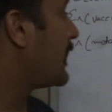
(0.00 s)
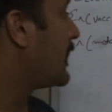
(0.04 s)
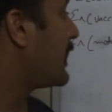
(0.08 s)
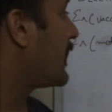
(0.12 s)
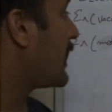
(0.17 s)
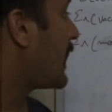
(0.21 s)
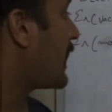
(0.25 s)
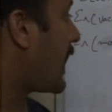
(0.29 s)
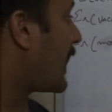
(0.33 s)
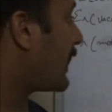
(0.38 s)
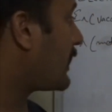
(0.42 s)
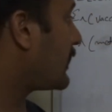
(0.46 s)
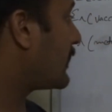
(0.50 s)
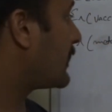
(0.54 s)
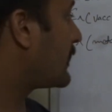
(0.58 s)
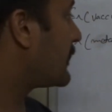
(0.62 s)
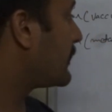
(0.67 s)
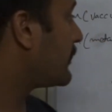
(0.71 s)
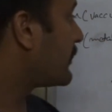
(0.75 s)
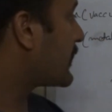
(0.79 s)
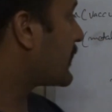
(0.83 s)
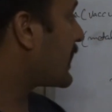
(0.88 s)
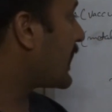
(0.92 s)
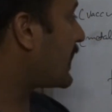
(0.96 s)
and
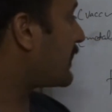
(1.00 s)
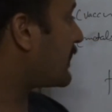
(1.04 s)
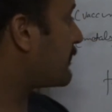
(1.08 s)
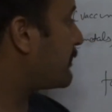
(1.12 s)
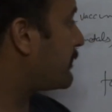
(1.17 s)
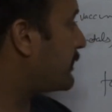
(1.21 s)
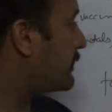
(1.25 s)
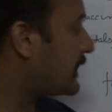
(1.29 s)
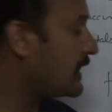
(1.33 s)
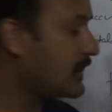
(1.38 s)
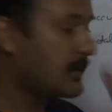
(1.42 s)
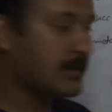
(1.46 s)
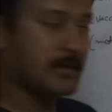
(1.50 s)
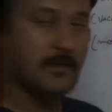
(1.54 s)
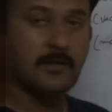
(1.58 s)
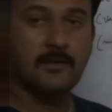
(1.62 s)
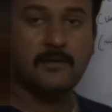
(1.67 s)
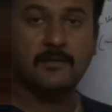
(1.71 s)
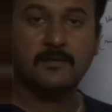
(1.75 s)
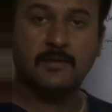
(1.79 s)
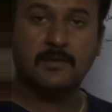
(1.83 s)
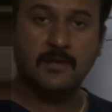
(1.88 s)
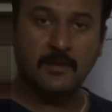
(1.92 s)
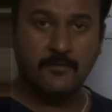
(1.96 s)
at P
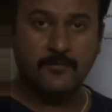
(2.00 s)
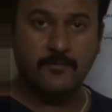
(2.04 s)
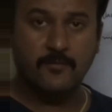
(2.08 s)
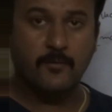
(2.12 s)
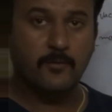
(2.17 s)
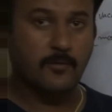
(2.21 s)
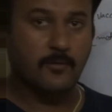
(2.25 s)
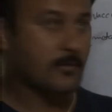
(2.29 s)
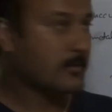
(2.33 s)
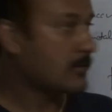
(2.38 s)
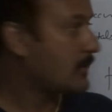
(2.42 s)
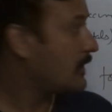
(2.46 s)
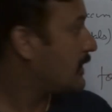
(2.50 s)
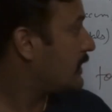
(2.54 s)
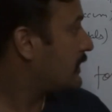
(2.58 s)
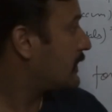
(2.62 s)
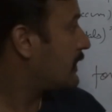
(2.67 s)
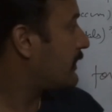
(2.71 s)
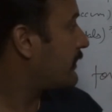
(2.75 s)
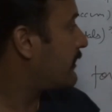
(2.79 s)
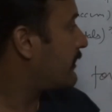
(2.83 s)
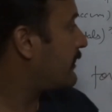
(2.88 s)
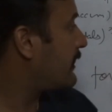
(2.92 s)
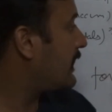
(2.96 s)
therefore the
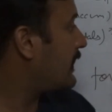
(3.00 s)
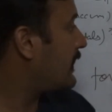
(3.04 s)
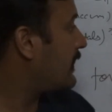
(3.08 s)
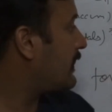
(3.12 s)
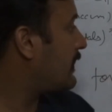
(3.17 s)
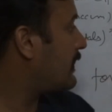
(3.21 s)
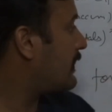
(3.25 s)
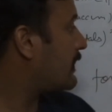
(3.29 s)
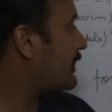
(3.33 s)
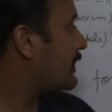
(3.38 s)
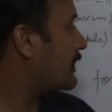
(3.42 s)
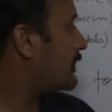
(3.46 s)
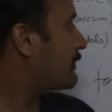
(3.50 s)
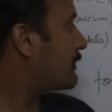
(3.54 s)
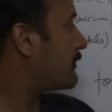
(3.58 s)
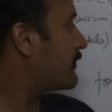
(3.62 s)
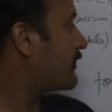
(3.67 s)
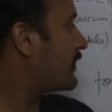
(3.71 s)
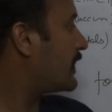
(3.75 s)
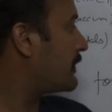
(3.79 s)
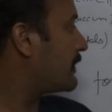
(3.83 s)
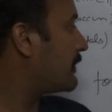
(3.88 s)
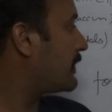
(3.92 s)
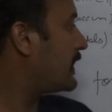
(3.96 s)
field
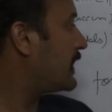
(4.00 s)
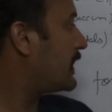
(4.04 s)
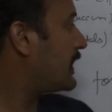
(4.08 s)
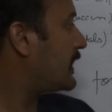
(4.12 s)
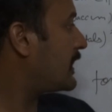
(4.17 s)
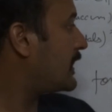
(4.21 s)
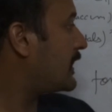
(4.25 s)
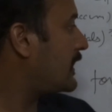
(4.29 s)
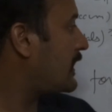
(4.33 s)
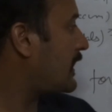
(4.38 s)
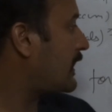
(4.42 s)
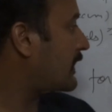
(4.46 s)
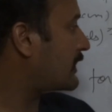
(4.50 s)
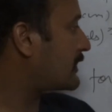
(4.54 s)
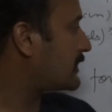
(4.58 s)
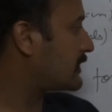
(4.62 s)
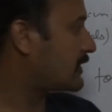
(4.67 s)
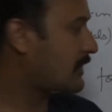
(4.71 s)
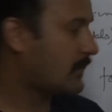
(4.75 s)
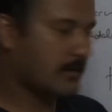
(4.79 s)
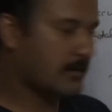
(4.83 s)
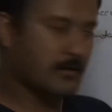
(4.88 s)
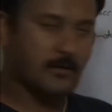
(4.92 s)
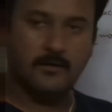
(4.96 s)
will be E
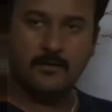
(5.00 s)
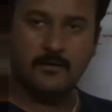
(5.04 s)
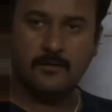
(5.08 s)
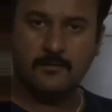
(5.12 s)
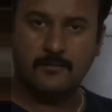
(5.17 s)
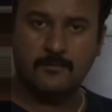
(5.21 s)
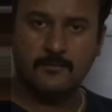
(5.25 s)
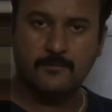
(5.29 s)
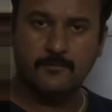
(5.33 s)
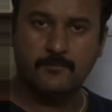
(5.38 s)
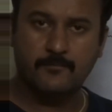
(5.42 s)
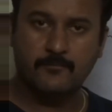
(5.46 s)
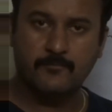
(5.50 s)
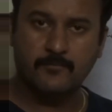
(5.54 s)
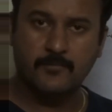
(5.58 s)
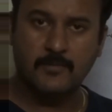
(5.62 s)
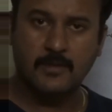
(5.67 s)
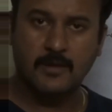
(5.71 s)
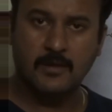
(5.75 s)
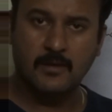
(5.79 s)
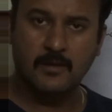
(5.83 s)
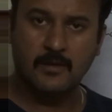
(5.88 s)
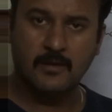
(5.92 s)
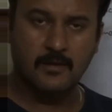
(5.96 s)
external.
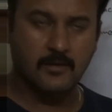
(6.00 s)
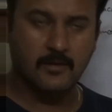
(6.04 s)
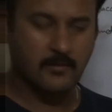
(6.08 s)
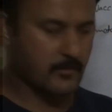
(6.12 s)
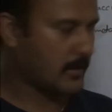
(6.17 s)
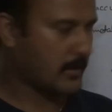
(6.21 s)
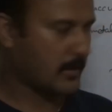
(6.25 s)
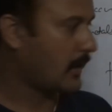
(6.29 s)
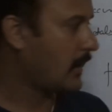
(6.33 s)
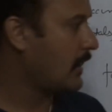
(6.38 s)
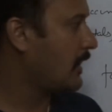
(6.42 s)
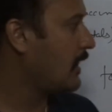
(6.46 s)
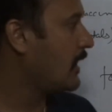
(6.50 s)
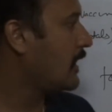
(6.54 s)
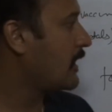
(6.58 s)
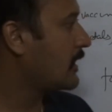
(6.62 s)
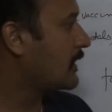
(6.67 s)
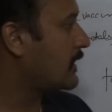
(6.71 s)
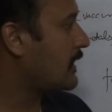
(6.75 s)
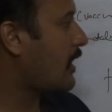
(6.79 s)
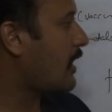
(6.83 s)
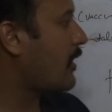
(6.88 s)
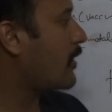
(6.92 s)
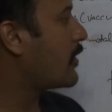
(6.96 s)
Okay.
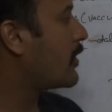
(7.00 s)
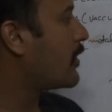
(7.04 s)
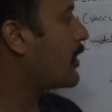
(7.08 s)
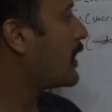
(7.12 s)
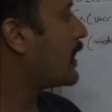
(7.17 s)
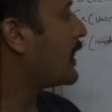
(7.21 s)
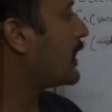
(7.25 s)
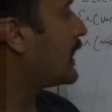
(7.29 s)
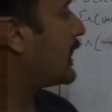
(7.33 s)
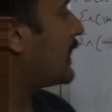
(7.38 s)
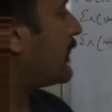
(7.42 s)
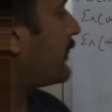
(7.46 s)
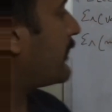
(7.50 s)
Now if